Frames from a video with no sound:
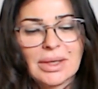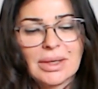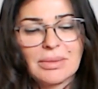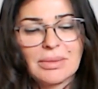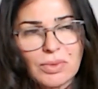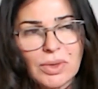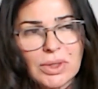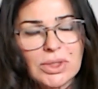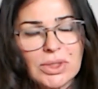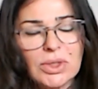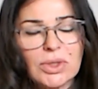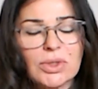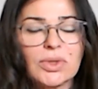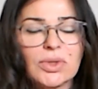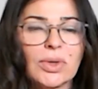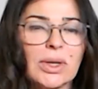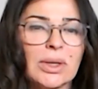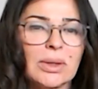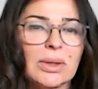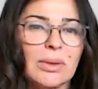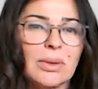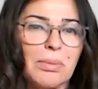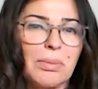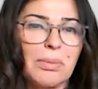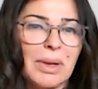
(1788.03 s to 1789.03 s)
When you're
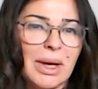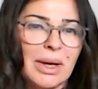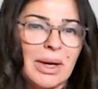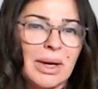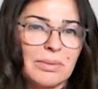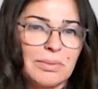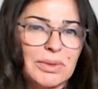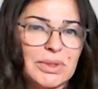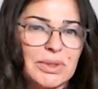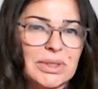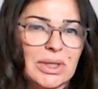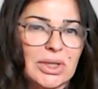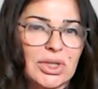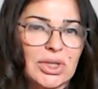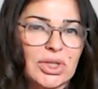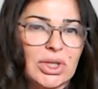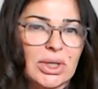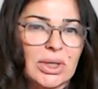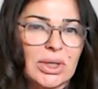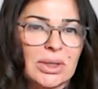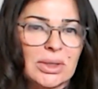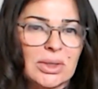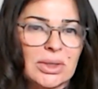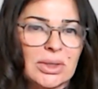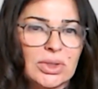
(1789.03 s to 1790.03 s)
doing the plank
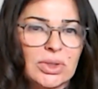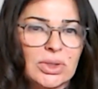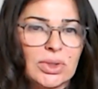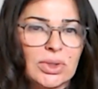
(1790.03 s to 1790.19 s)
position,